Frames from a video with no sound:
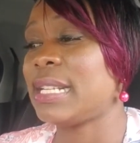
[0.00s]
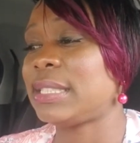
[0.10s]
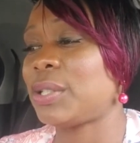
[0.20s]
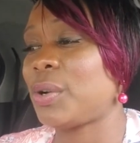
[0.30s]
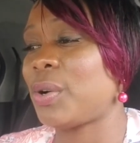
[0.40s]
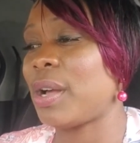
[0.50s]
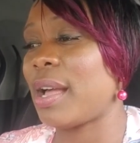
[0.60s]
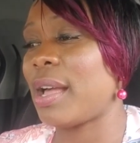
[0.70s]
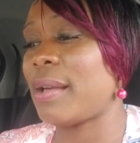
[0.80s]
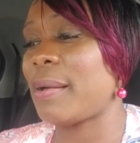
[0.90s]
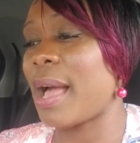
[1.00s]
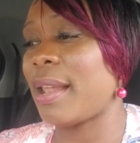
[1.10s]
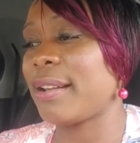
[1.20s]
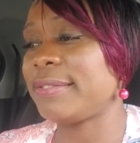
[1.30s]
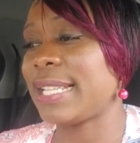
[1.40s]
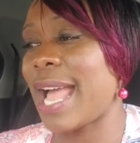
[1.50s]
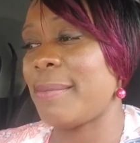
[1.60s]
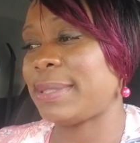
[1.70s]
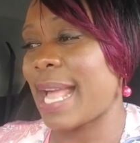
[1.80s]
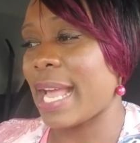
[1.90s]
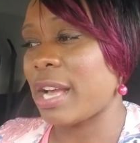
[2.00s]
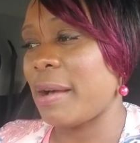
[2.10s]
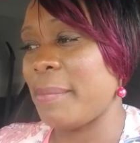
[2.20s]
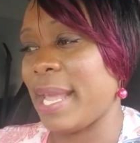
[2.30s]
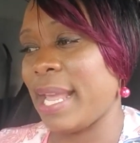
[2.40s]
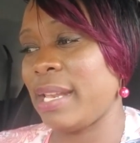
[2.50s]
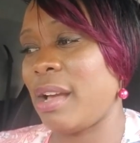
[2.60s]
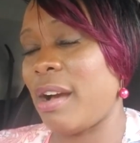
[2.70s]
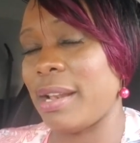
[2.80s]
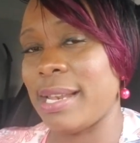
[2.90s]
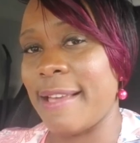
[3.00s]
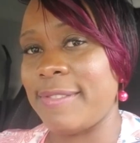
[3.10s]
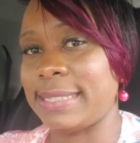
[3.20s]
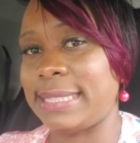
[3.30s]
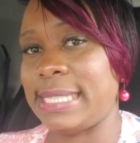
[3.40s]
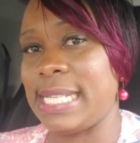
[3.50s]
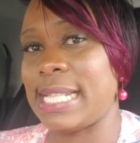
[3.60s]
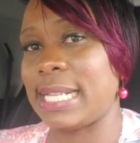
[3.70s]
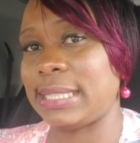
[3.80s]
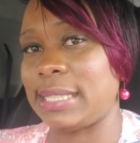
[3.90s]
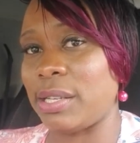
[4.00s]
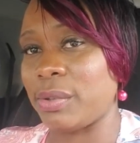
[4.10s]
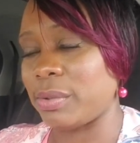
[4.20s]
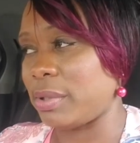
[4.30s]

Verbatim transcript: So a lot of times I come in on level C, that's the,